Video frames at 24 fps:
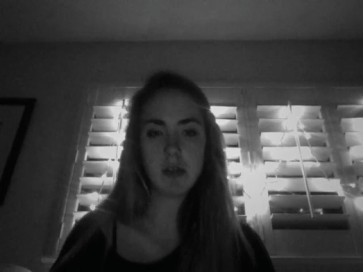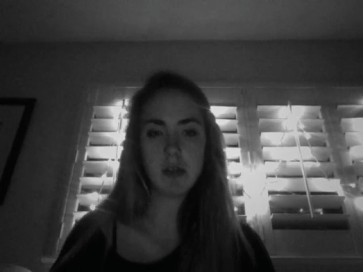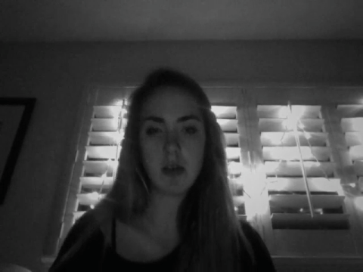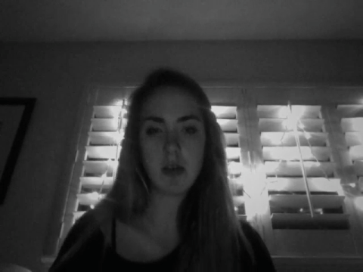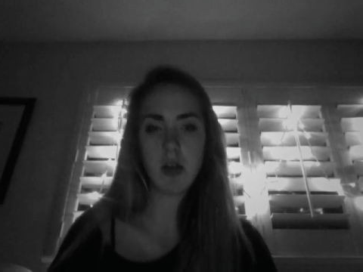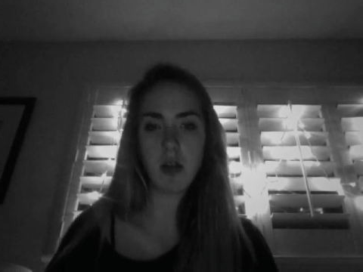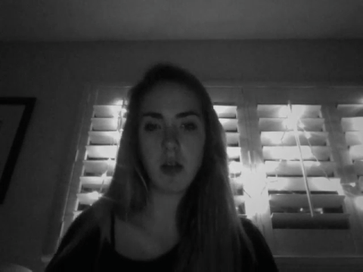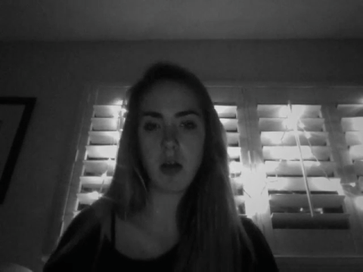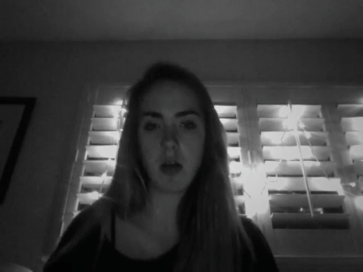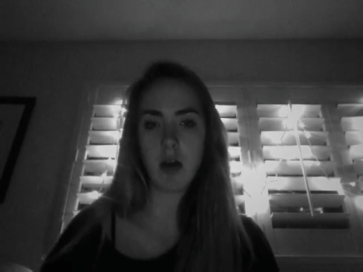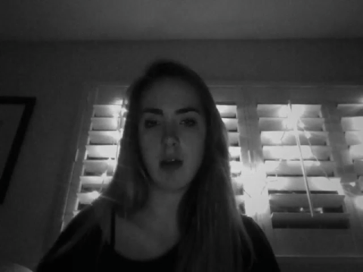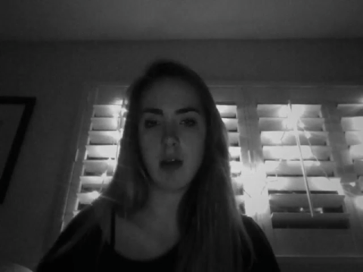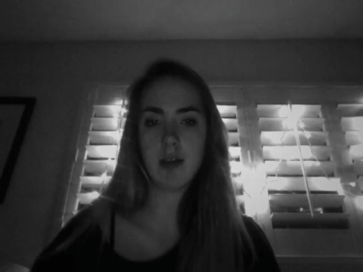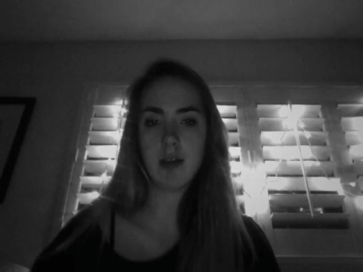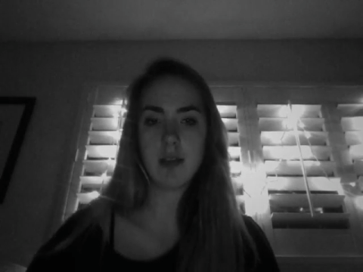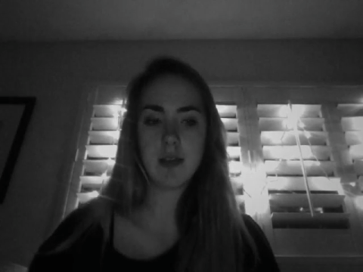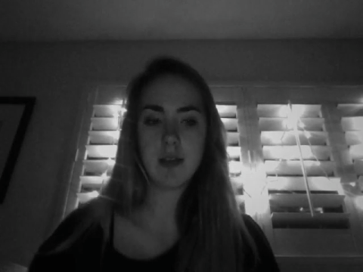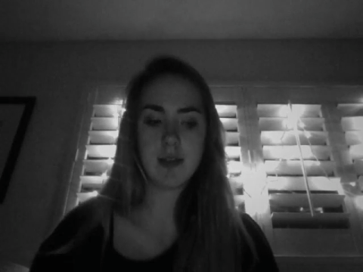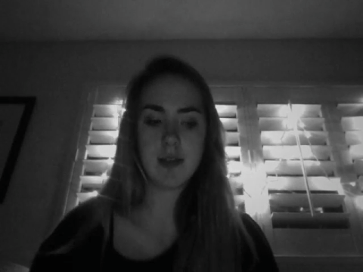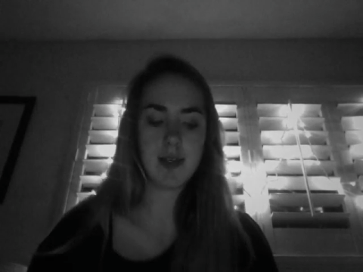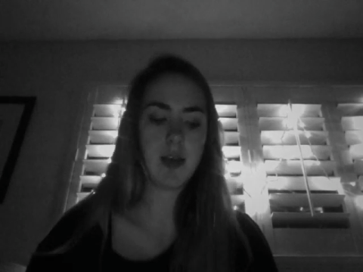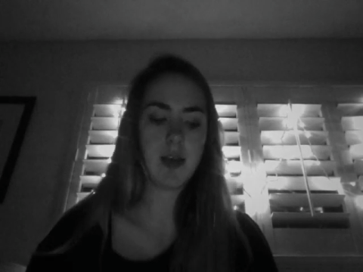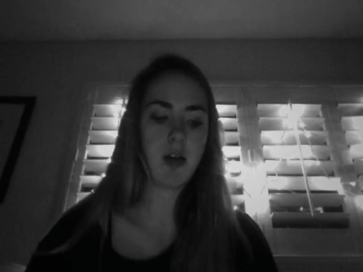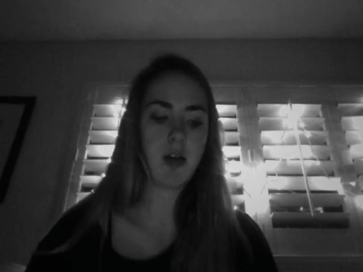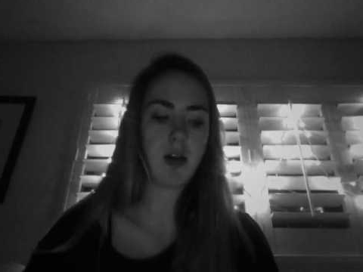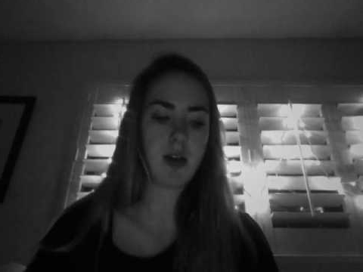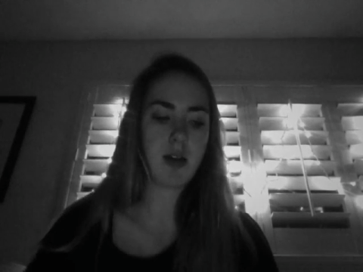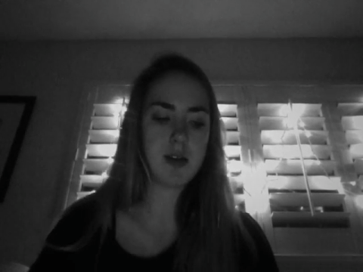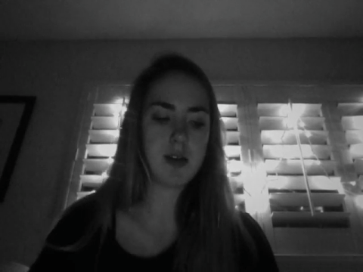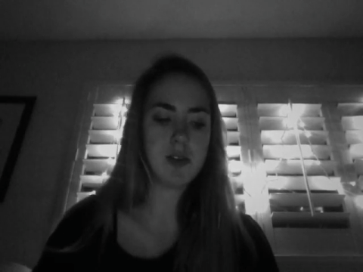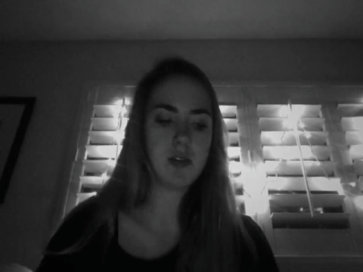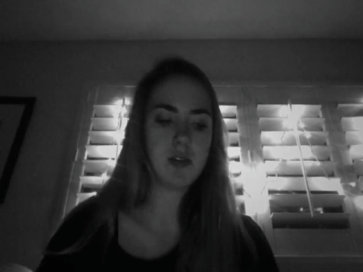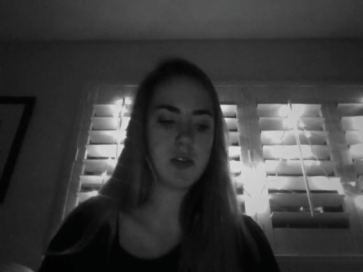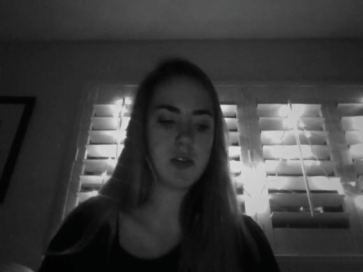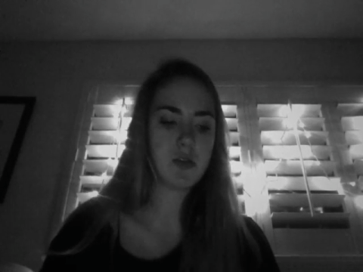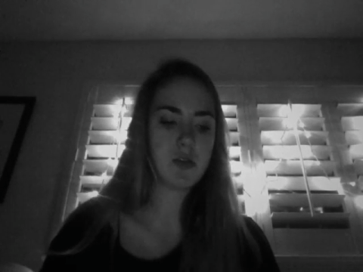a lot since I got
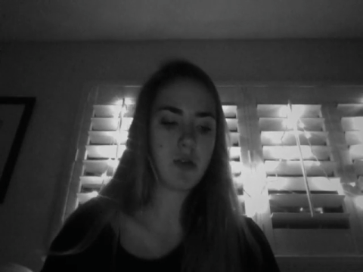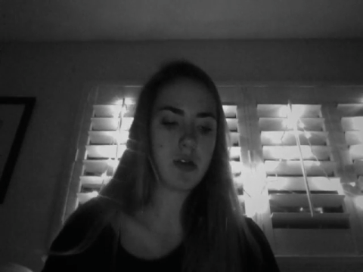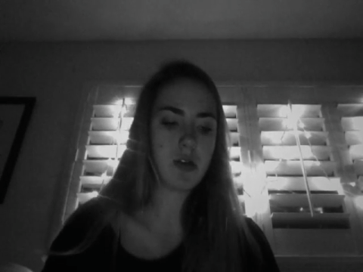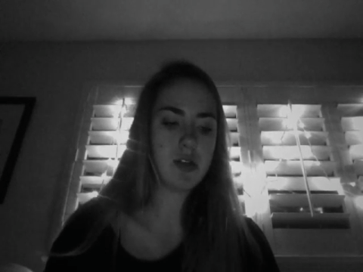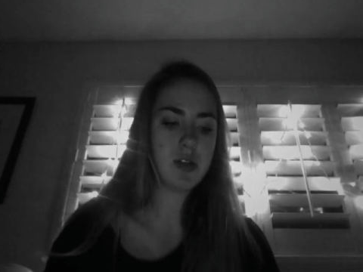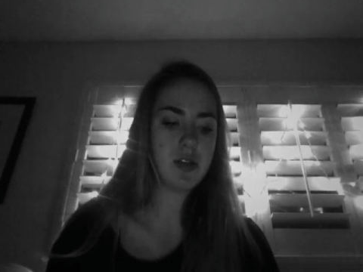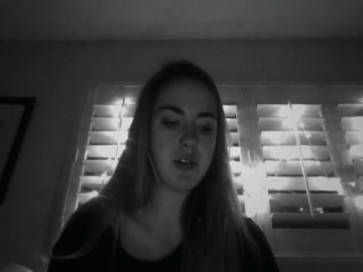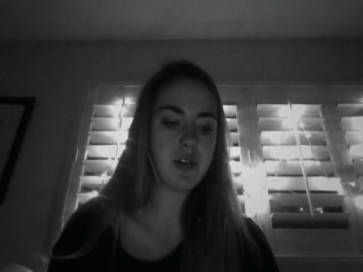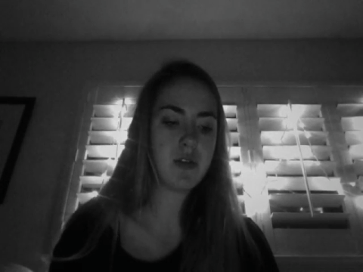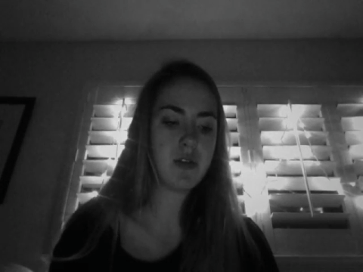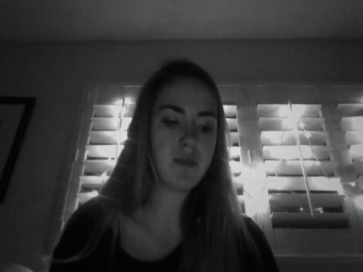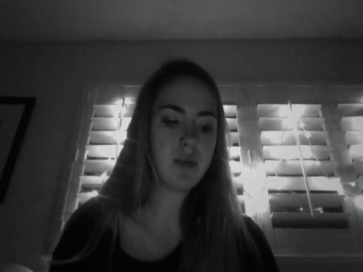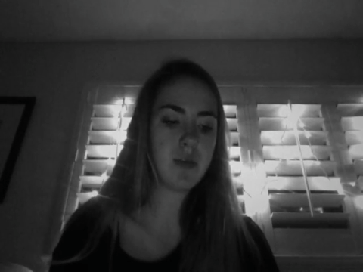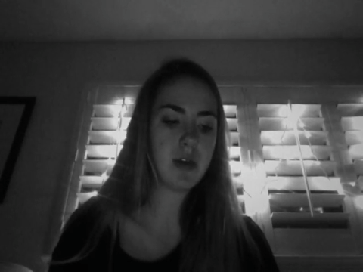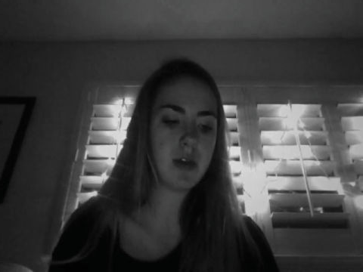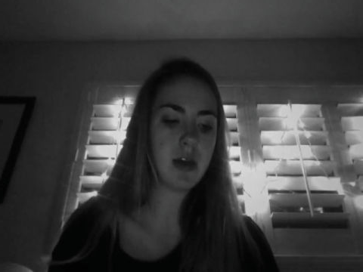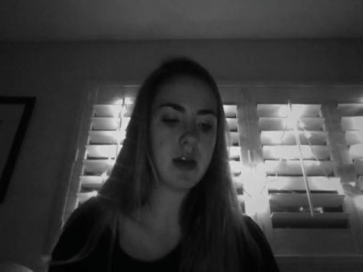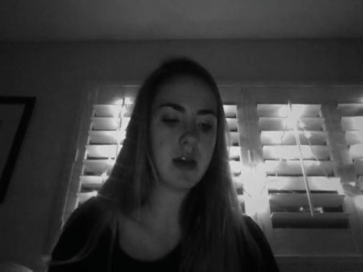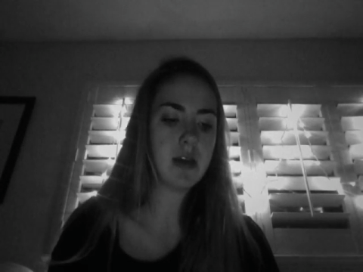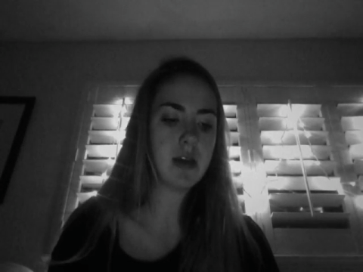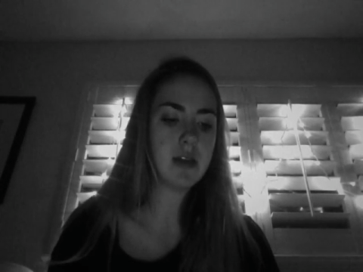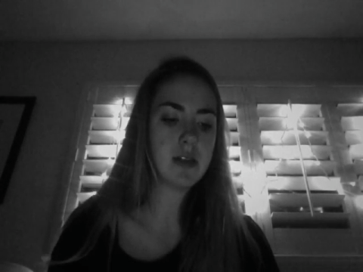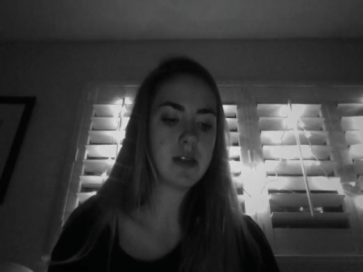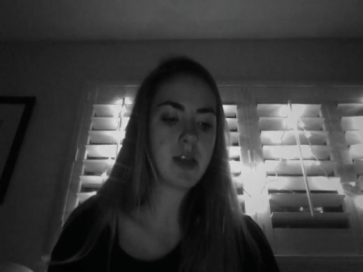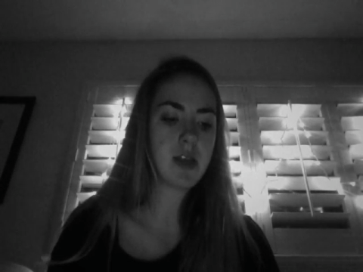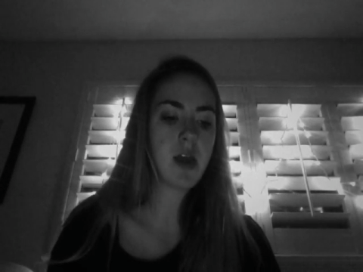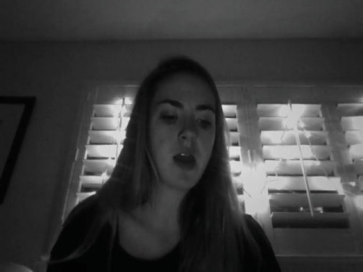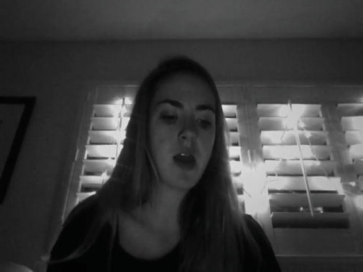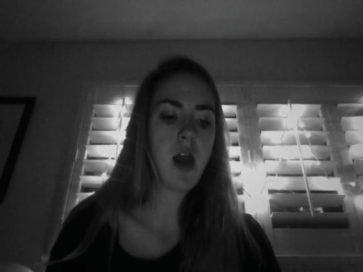asked this question because